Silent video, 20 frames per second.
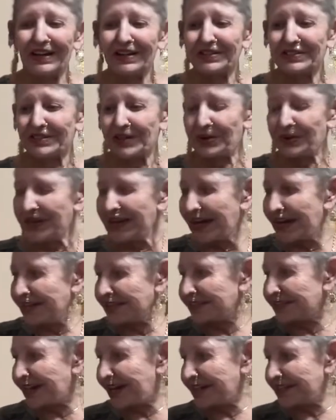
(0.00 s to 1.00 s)
So,
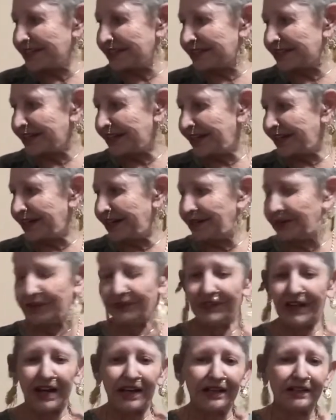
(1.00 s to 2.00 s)
yes, I see
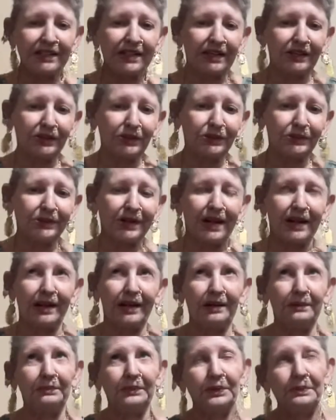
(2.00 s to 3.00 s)
you've got a Hindu name,